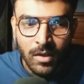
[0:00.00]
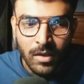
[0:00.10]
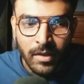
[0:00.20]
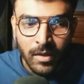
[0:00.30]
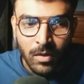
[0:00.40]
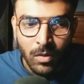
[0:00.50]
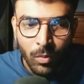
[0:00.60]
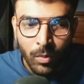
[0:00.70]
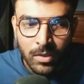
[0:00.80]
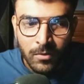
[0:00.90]
like
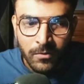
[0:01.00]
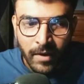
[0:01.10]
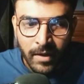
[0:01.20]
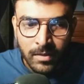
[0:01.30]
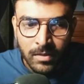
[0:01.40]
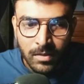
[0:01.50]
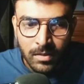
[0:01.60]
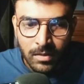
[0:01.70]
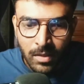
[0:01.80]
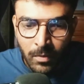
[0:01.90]
what do you find
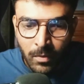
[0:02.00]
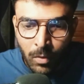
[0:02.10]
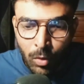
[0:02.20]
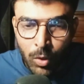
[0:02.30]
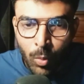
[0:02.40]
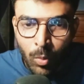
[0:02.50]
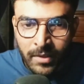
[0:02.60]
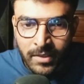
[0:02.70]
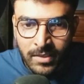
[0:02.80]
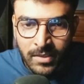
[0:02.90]
the good
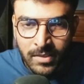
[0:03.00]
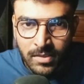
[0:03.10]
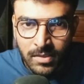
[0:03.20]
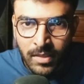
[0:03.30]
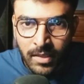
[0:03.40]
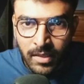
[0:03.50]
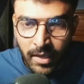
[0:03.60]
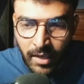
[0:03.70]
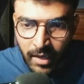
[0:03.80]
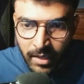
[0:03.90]
qualities that
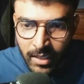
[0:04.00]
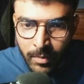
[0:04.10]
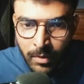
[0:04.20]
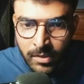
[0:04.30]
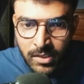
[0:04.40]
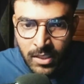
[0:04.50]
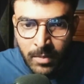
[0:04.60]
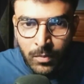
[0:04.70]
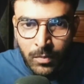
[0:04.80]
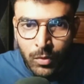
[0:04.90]
enables
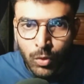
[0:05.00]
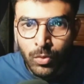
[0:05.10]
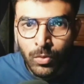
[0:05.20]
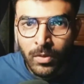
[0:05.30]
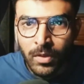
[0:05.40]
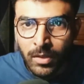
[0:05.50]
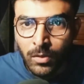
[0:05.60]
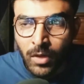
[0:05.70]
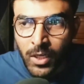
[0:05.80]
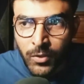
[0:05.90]
him to you
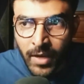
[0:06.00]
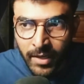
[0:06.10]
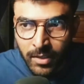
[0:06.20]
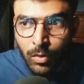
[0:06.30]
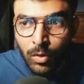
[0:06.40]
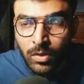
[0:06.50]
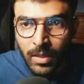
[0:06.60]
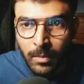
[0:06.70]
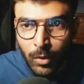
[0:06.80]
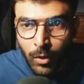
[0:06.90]
know attract good
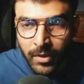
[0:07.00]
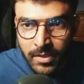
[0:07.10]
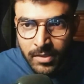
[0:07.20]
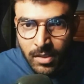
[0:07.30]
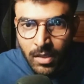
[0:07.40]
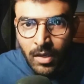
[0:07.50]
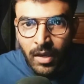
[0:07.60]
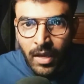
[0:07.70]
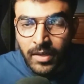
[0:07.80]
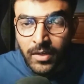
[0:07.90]
employees
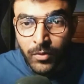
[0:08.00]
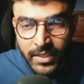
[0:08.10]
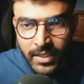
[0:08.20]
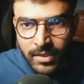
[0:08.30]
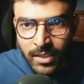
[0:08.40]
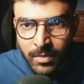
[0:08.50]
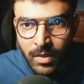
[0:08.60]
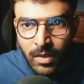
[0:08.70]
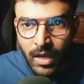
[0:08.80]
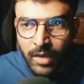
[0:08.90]
and retain
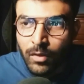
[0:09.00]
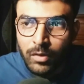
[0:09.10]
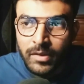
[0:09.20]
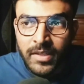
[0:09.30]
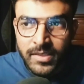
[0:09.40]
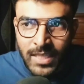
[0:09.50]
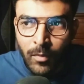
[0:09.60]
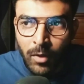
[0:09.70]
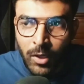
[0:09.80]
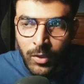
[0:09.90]
them? And not only
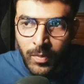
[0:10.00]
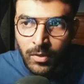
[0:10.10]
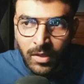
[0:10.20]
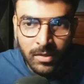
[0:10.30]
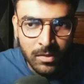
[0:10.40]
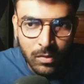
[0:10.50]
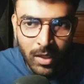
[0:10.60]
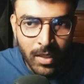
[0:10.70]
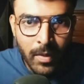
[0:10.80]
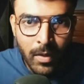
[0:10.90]
Sam Altman, you can
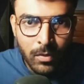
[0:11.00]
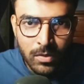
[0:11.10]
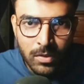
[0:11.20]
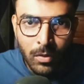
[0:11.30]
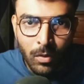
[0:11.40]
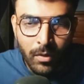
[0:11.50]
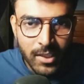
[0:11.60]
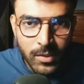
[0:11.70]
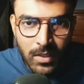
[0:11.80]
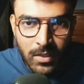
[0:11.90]
talk about your own
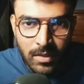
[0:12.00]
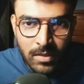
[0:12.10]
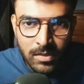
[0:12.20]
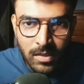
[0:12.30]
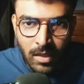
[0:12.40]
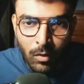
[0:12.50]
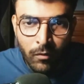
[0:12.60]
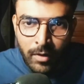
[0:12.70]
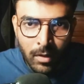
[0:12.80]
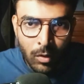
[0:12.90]
experience and
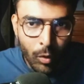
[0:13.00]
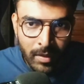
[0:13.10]
overall